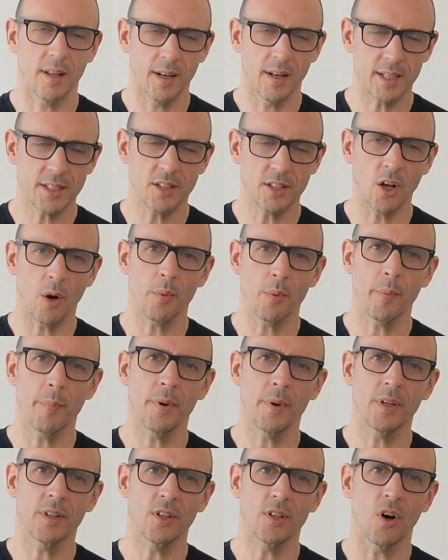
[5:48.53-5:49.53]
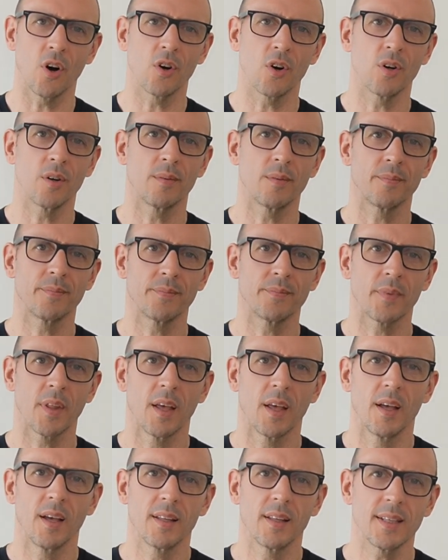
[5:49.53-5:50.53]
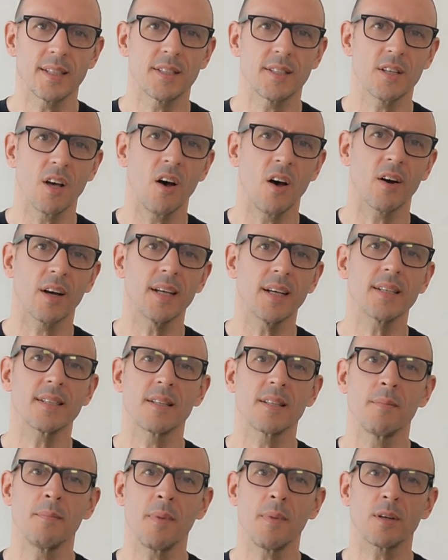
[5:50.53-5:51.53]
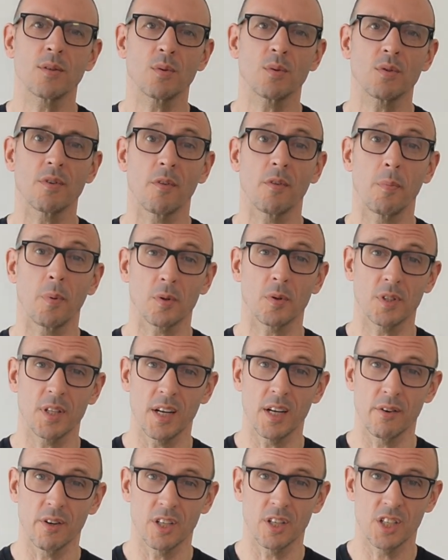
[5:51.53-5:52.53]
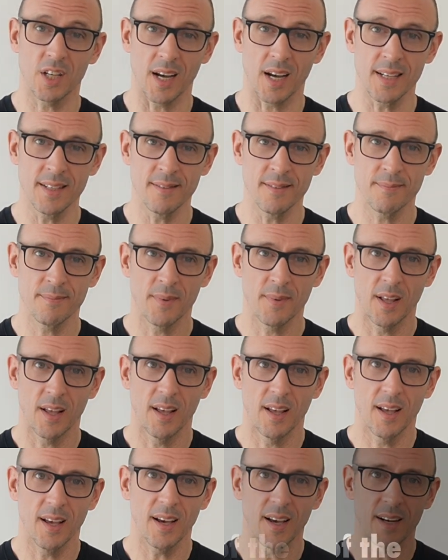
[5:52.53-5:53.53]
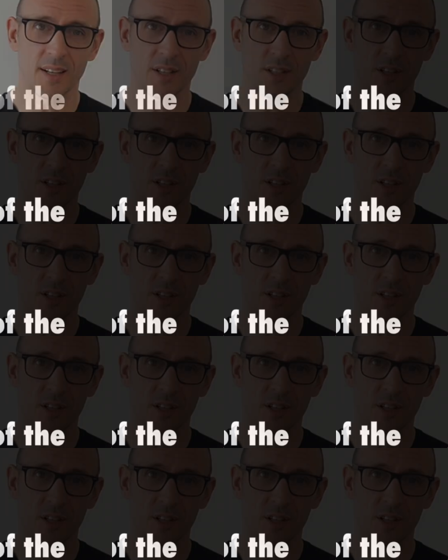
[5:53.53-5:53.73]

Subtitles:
Let's start with the bird dog. This targets the muscles of the posterior chain and is